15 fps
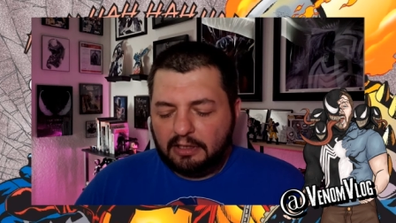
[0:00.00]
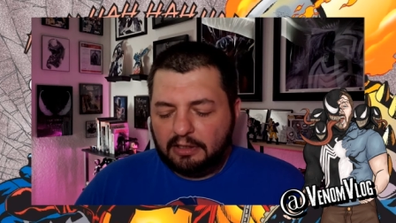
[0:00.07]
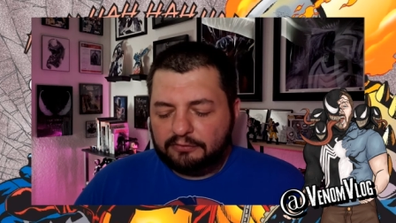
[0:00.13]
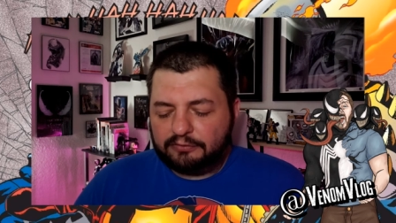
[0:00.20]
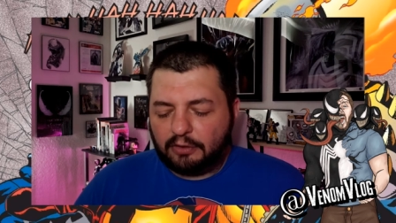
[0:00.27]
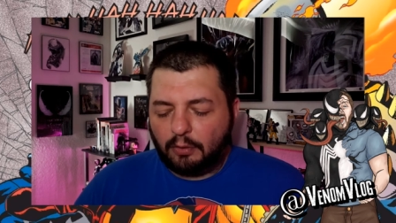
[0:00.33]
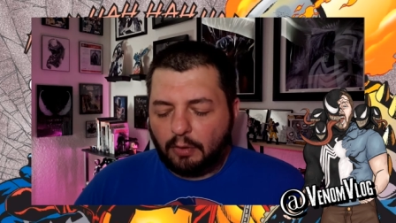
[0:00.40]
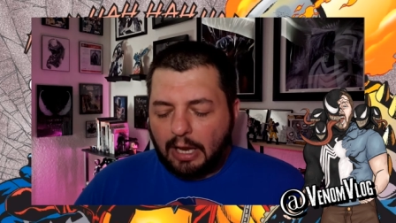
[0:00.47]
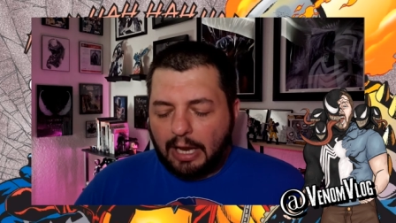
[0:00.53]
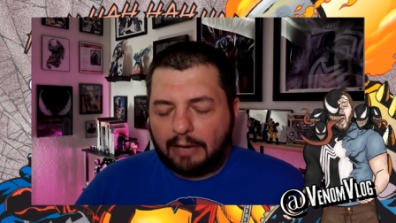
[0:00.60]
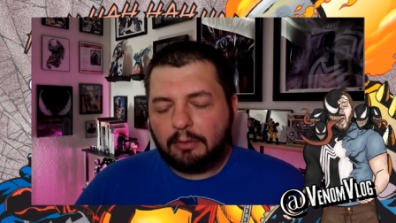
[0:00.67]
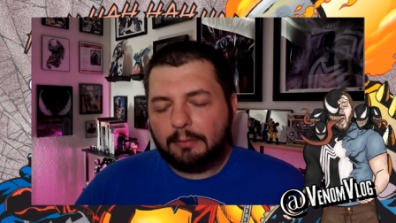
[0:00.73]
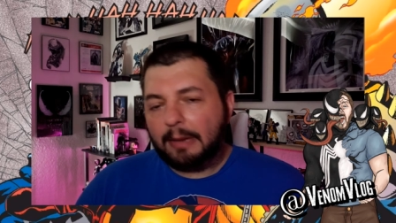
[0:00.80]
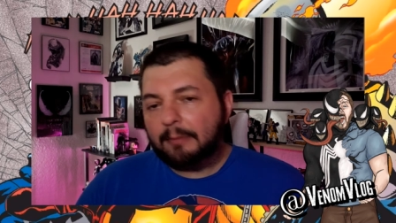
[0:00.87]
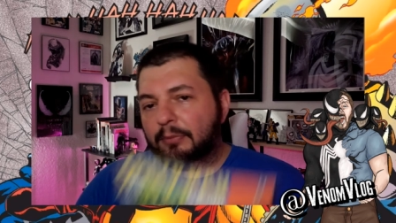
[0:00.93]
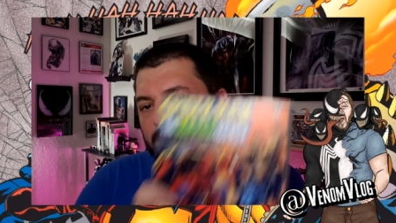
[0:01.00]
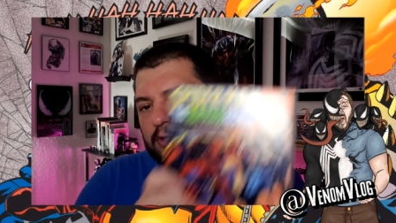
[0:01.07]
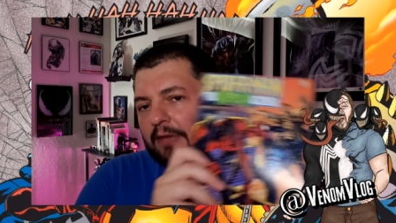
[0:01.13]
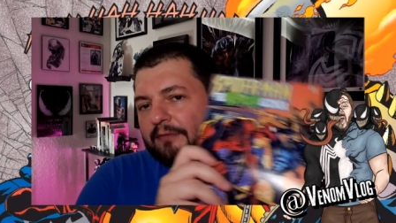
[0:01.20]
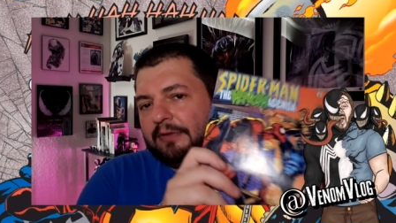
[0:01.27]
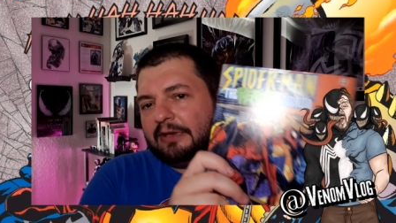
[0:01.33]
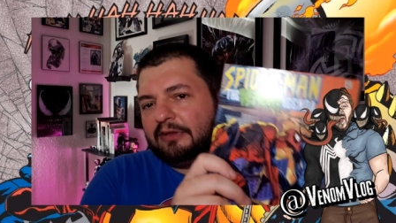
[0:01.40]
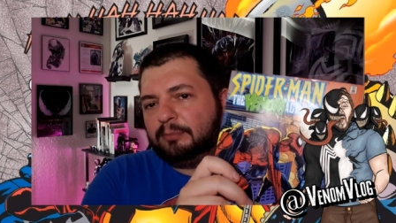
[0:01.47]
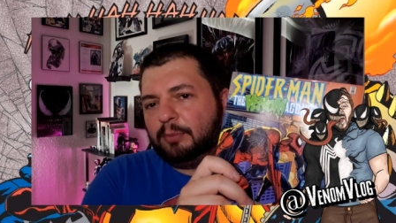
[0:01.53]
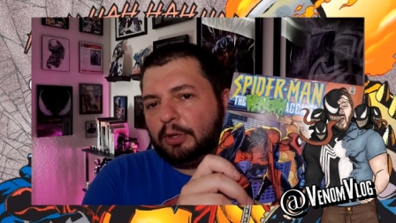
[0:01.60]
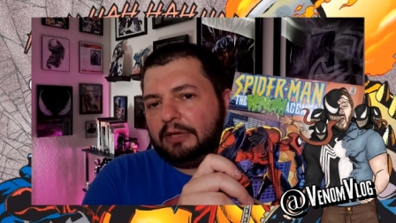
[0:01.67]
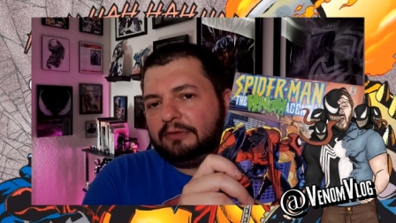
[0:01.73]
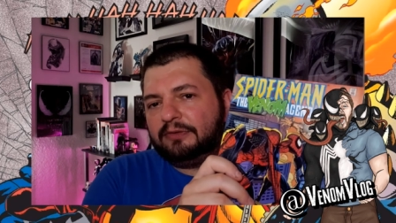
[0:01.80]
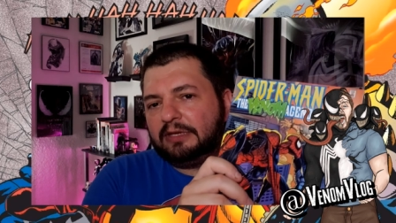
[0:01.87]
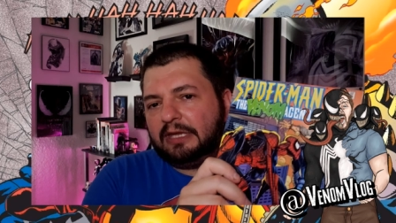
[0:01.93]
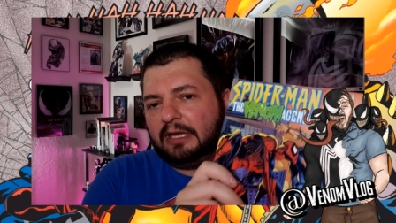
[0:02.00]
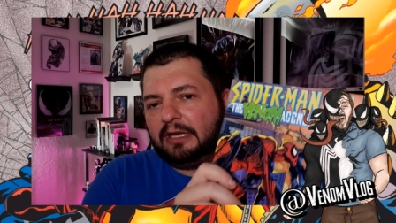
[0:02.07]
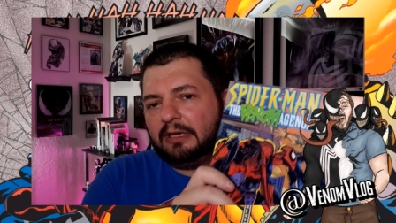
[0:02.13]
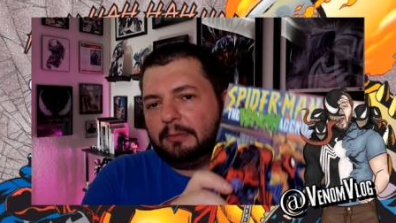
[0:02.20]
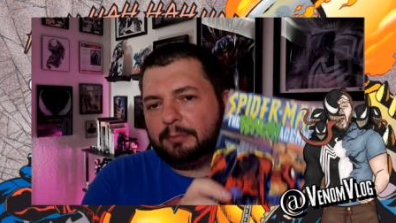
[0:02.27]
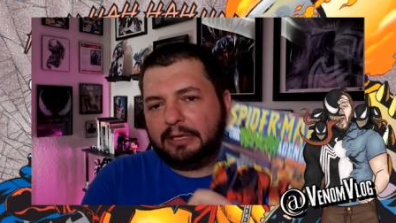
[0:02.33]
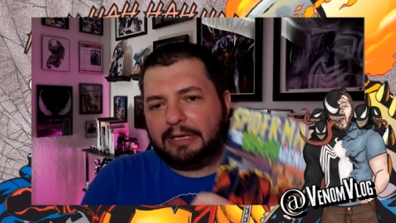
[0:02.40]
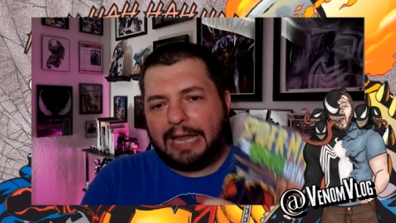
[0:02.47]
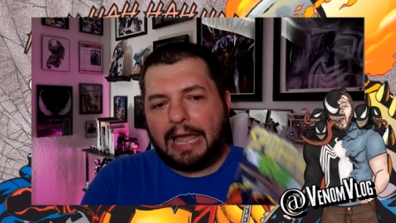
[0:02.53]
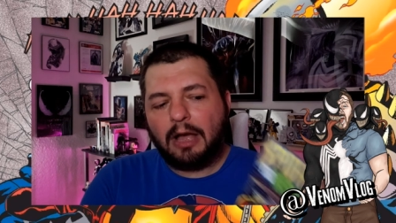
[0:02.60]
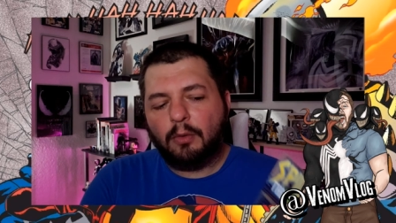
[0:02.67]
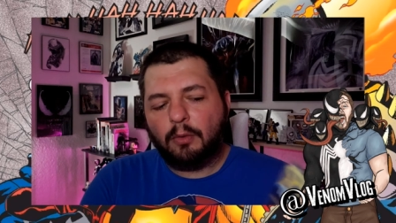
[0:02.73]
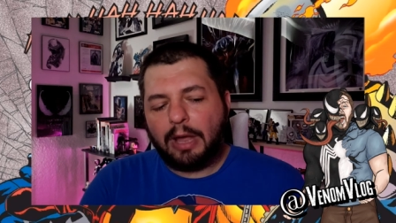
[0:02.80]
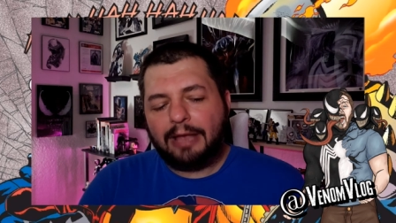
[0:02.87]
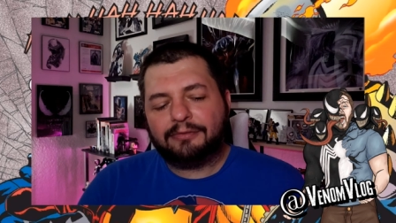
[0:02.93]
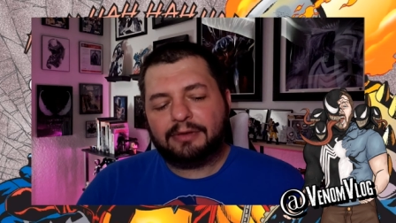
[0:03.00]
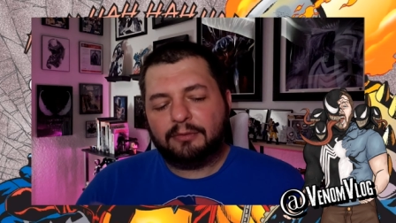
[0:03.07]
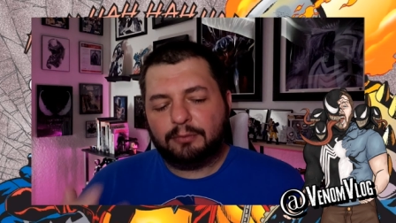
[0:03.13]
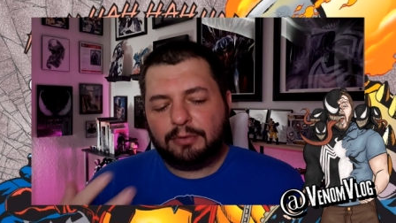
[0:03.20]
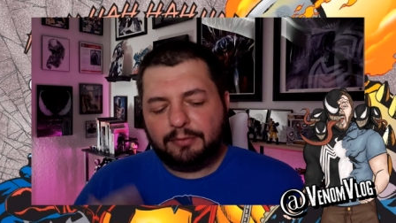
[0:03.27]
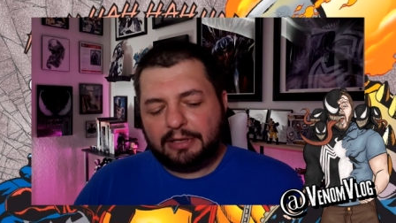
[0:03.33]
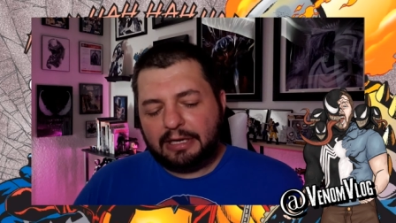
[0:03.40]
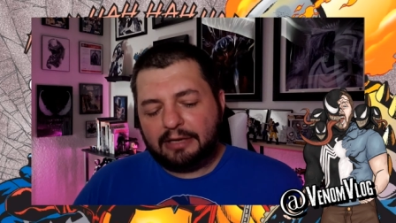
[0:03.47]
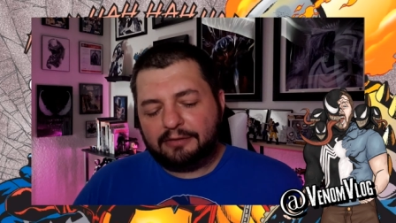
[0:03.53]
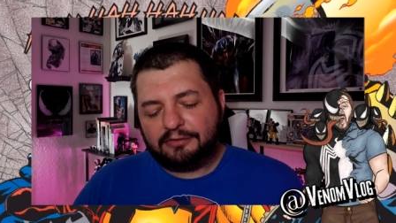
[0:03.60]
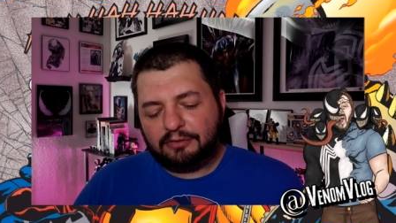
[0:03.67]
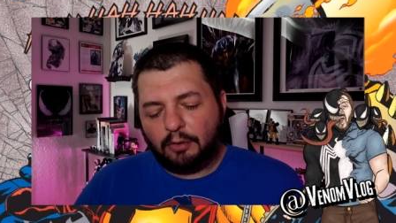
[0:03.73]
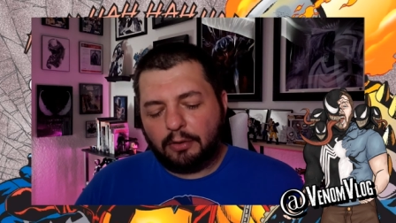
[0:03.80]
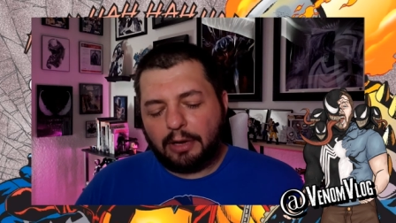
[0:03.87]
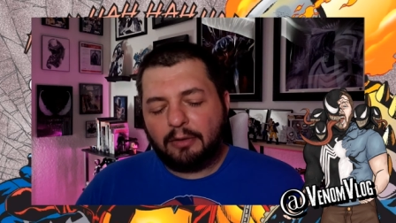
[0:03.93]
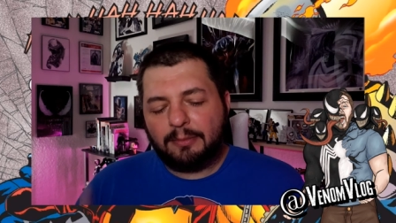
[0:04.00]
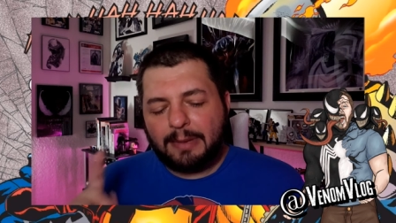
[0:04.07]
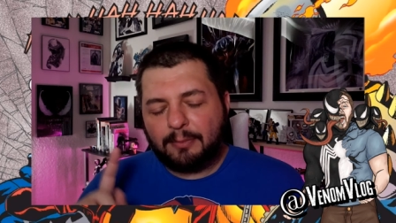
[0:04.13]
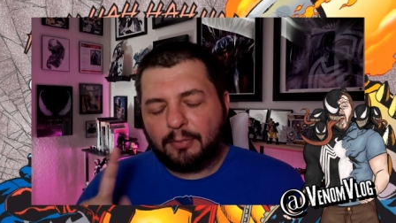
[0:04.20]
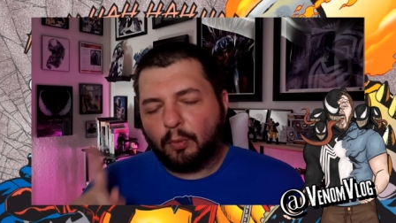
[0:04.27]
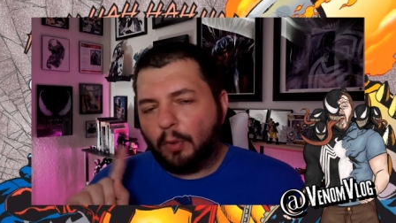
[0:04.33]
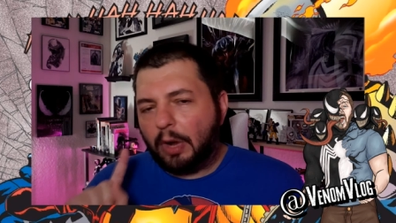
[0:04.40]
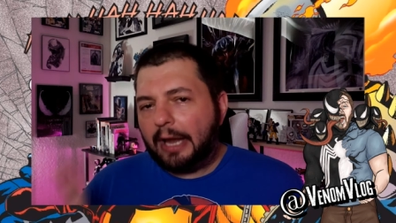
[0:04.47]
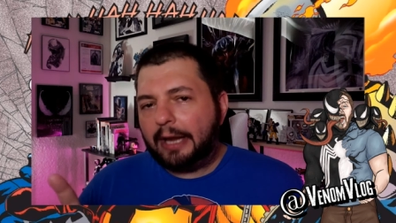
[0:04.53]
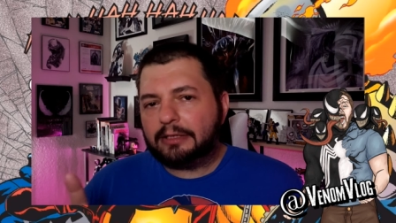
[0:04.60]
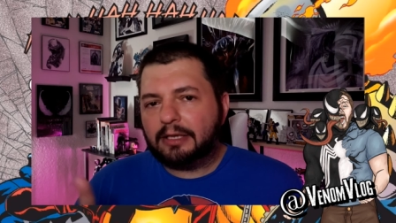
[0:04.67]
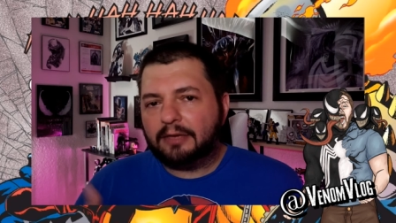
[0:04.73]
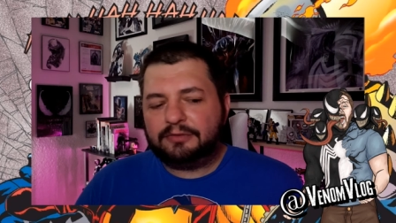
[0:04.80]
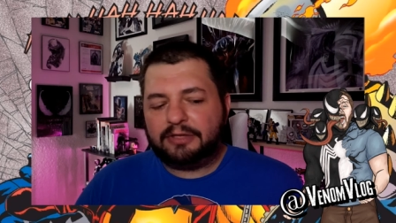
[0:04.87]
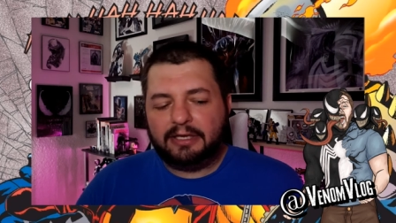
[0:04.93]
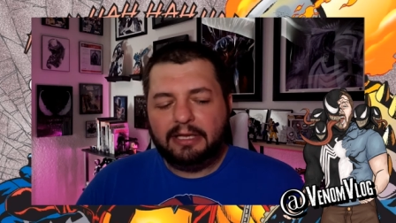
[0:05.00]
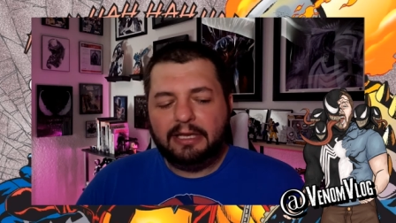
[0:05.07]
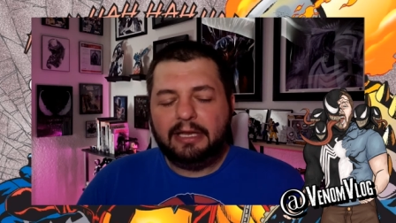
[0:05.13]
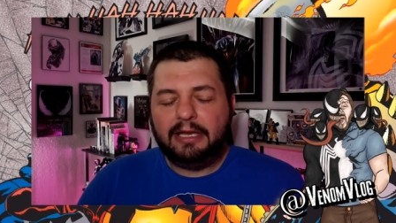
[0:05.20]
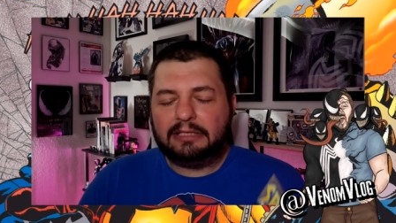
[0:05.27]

So I remember loving this book as a kid, but now as I reread it as adult, I remember why I loved it.